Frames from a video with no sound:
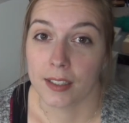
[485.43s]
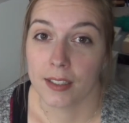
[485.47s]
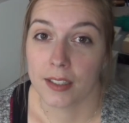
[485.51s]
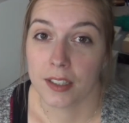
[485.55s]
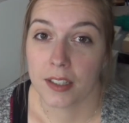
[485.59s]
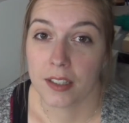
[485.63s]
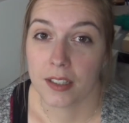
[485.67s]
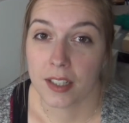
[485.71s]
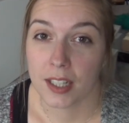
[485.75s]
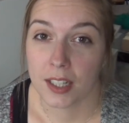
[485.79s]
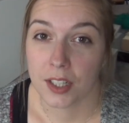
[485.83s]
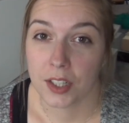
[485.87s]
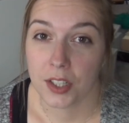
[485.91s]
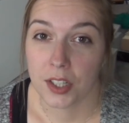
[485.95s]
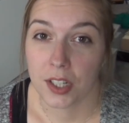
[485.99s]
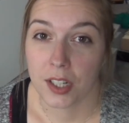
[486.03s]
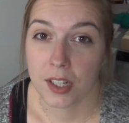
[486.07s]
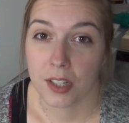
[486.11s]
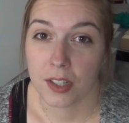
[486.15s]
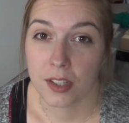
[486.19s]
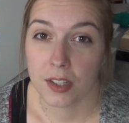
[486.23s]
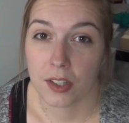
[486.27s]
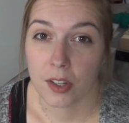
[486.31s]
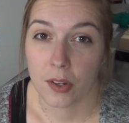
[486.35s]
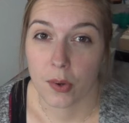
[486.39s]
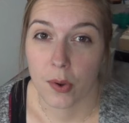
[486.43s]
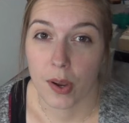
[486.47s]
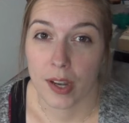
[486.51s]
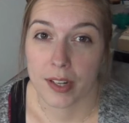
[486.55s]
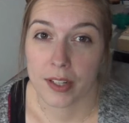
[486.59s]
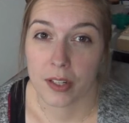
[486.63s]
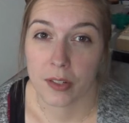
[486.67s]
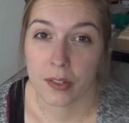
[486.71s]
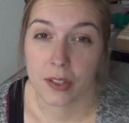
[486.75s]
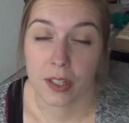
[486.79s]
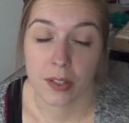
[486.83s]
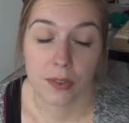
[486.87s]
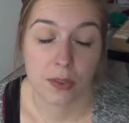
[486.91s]
stitches, so I
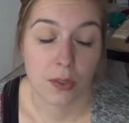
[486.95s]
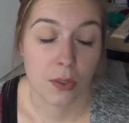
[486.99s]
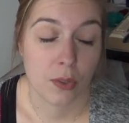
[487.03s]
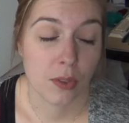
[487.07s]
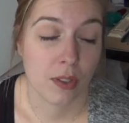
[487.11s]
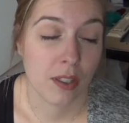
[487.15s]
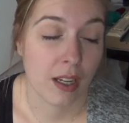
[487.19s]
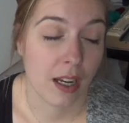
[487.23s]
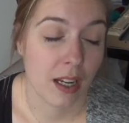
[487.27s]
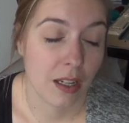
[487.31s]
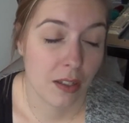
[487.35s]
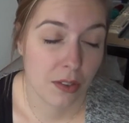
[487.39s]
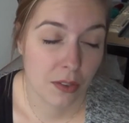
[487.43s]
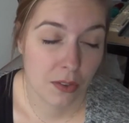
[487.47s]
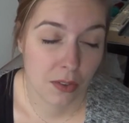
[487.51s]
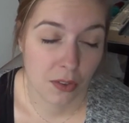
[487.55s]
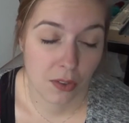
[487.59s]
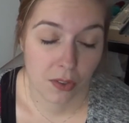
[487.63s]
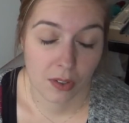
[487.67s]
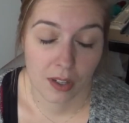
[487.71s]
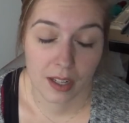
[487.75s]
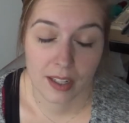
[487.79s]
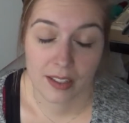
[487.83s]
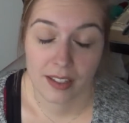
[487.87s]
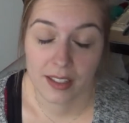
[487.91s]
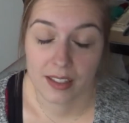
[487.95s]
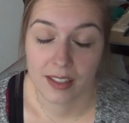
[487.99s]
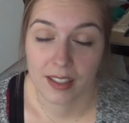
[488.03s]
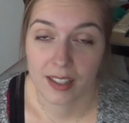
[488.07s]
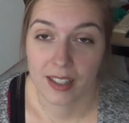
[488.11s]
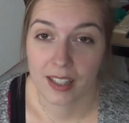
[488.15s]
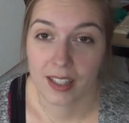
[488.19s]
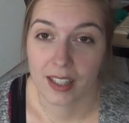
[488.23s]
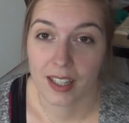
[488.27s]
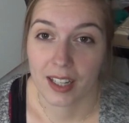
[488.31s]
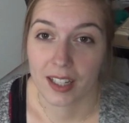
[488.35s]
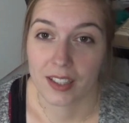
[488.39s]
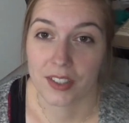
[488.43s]
don't have to count or
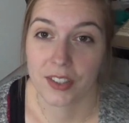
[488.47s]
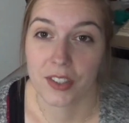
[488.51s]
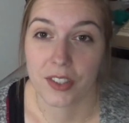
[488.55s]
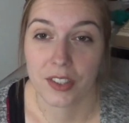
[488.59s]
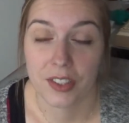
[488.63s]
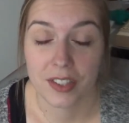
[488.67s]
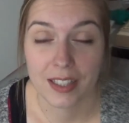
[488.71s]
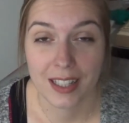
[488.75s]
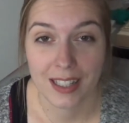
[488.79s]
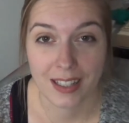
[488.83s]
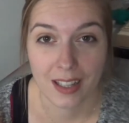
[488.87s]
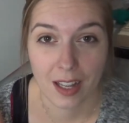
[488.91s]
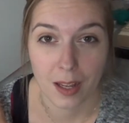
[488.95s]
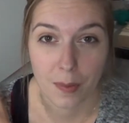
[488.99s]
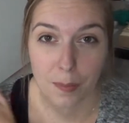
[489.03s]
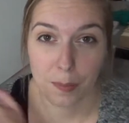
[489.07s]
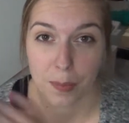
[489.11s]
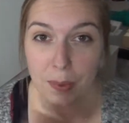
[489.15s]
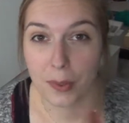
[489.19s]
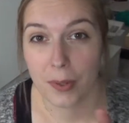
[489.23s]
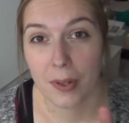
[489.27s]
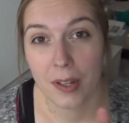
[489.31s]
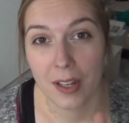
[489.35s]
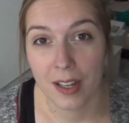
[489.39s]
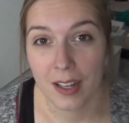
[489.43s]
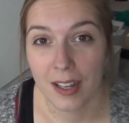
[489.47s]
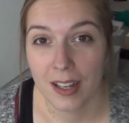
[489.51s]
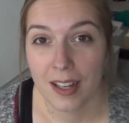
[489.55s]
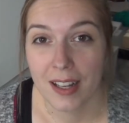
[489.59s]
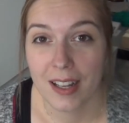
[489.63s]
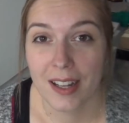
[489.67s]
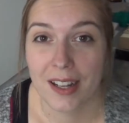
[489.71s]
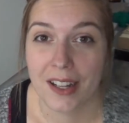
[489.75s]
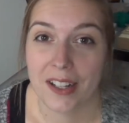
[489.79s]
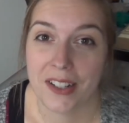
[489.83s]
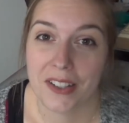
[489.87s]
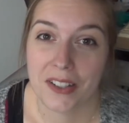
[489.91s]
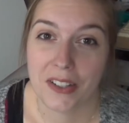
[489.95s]
anything. I just knit up
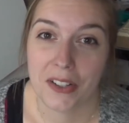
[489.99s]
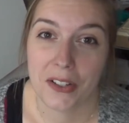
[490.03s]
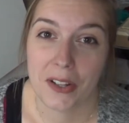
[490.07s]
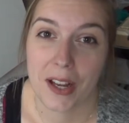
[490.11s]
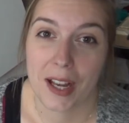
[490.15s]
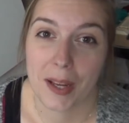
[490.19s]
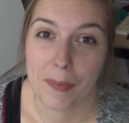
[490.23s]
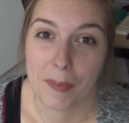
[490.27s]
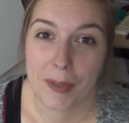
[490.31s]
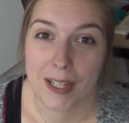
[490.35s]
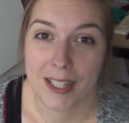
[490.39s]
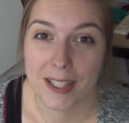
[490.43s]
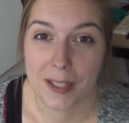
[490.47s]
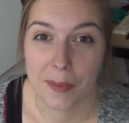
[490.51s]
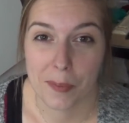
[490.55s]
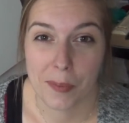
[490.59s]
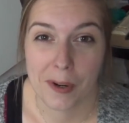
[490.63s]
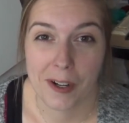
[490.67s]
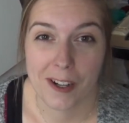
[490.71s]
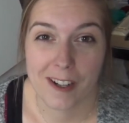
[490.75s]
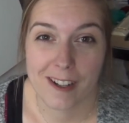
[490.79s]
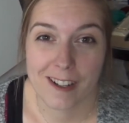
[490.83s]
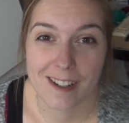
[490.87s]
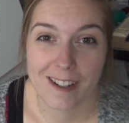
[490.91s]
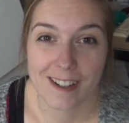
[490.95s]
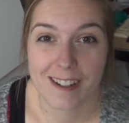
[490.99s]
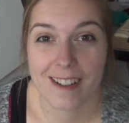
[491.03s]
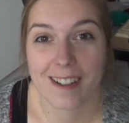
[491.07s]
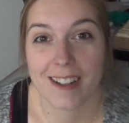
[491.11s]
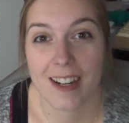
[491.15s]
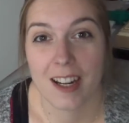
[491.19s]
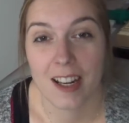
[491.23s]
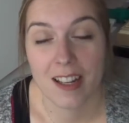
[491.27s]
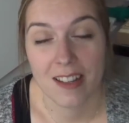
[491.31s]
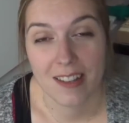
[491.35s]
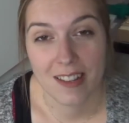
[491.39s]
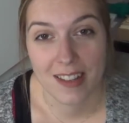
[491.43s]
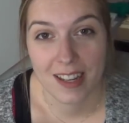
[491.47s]
until I meet the marker,
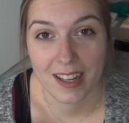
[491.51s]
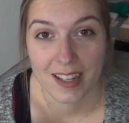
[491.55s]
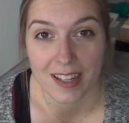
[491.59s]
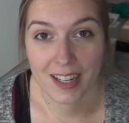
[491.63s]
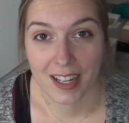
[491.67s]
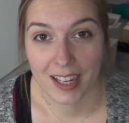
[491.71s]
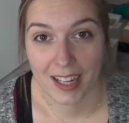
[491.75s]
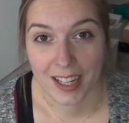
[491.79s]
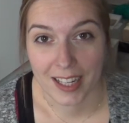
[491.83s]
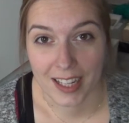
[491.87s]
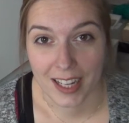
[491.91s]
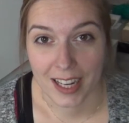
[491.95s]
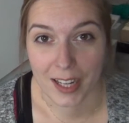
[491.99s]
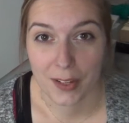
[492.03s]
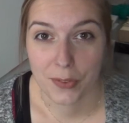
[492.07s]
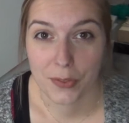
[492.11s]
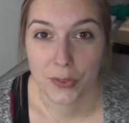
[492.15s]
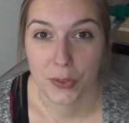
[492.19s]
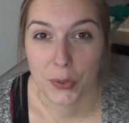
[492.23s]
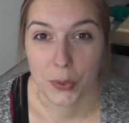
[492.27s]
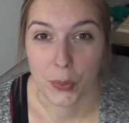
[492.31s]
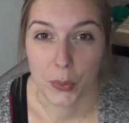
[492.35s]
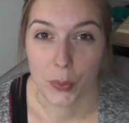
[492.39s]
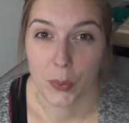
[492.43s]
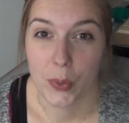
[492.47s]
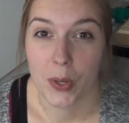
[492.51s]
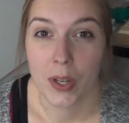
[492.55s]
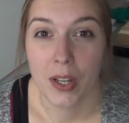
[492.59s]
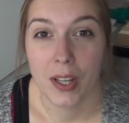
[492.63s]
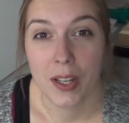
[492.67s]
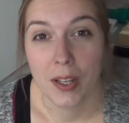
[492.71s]
and then I have to